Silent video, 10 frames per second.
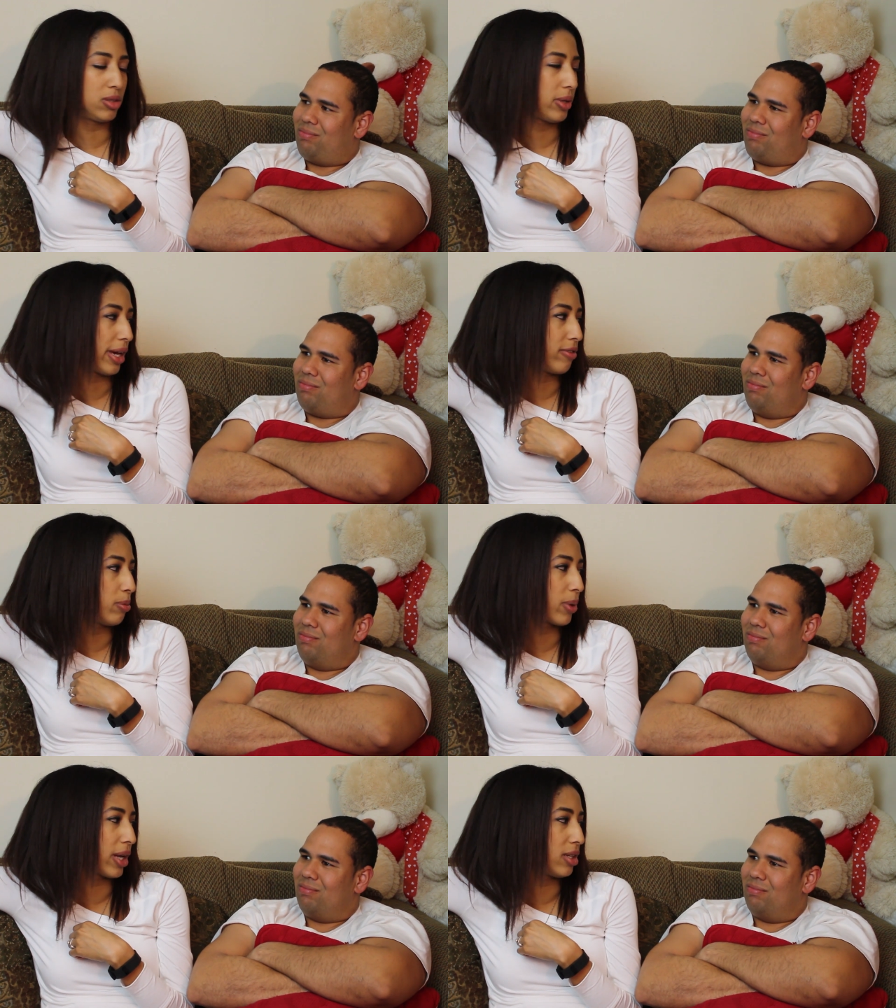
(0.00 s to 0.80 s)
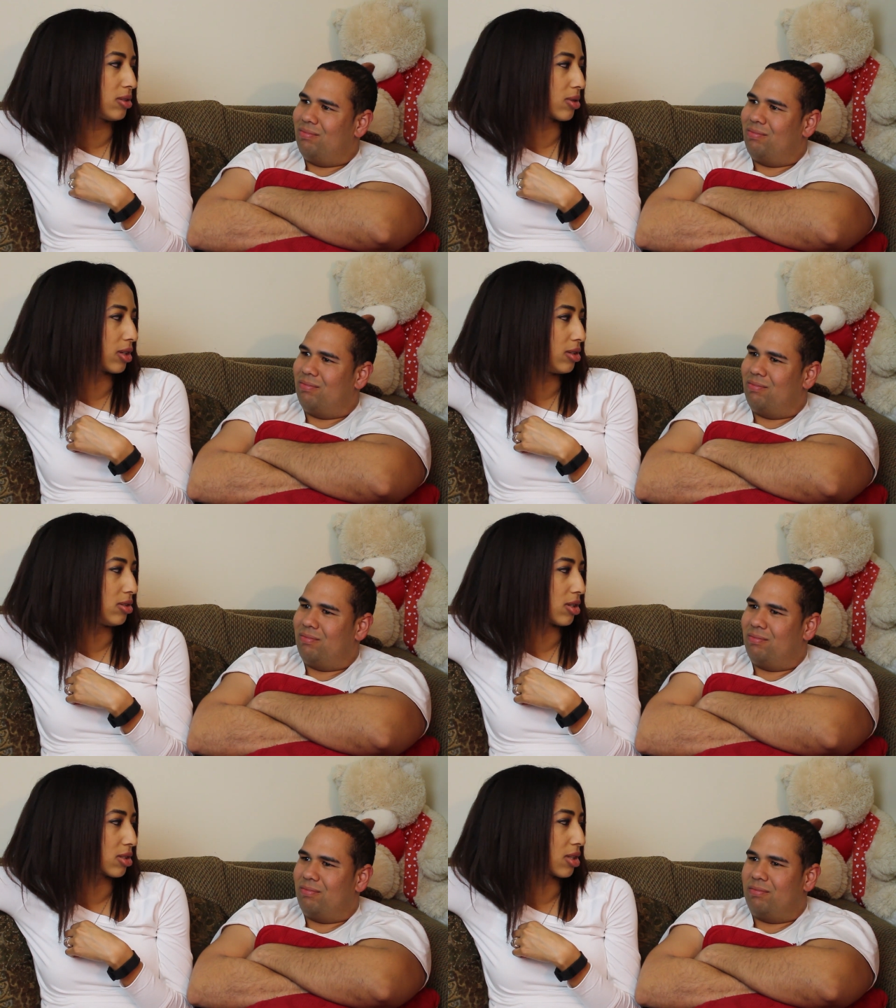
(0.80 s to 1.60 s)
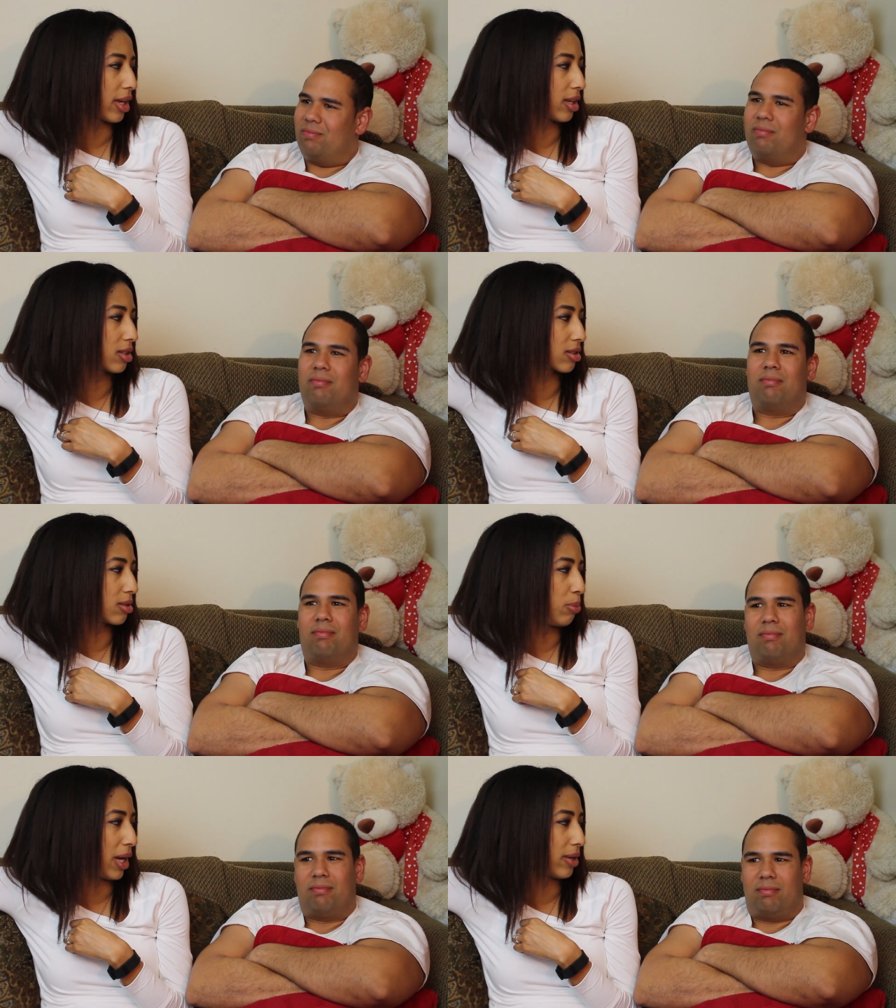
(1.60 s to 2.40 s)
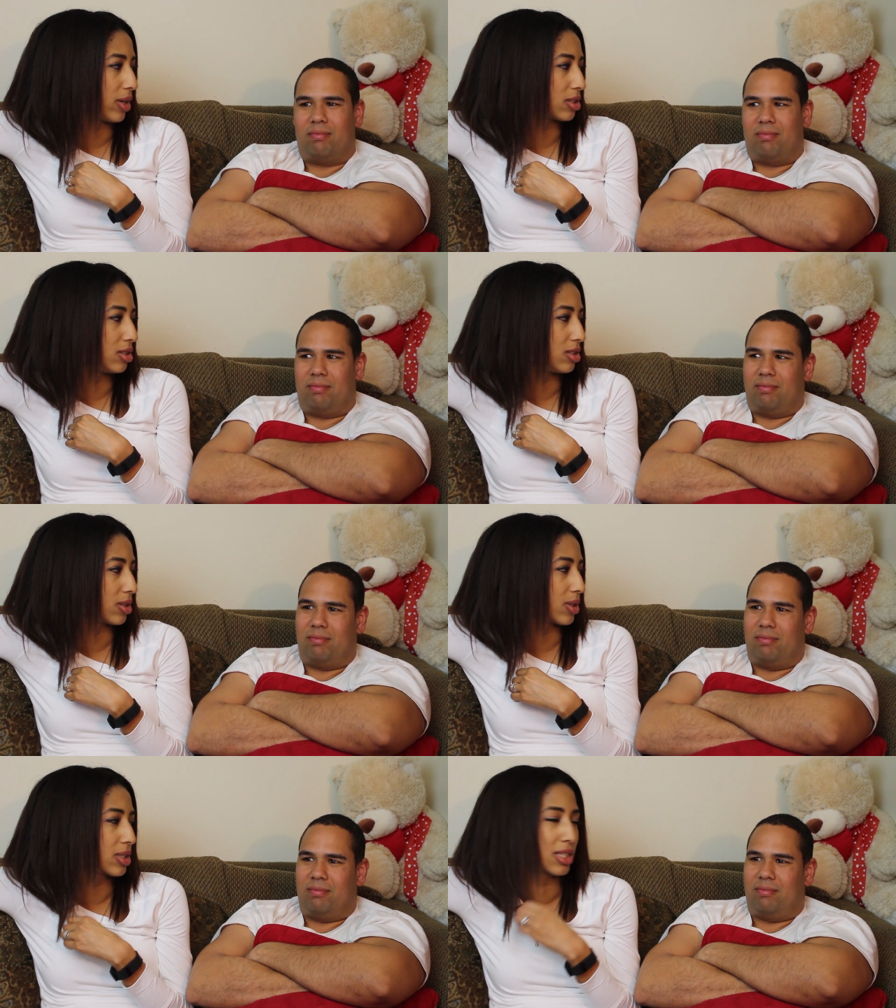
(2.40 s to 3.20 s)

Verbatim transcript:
Speaker 1: Do you have a brand or you just like body wash in general?